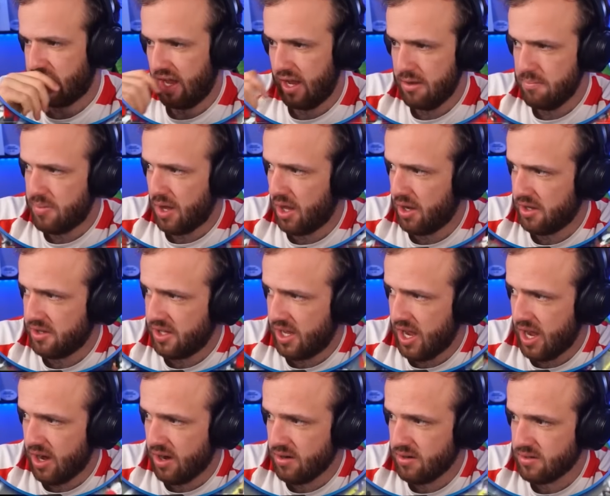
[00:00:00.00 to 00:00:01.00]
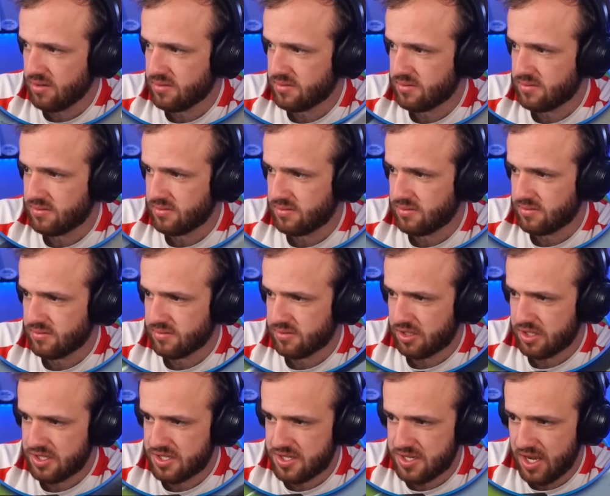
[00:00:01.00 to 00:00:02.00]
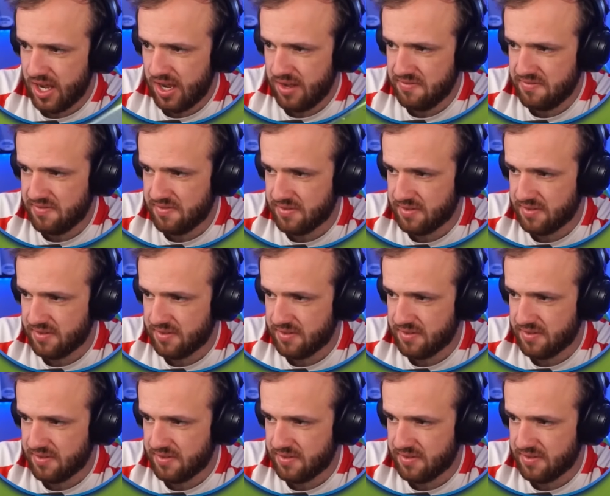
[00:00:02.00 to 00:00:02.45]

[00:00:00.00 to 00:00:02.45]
Okay, ball in the air. Good save.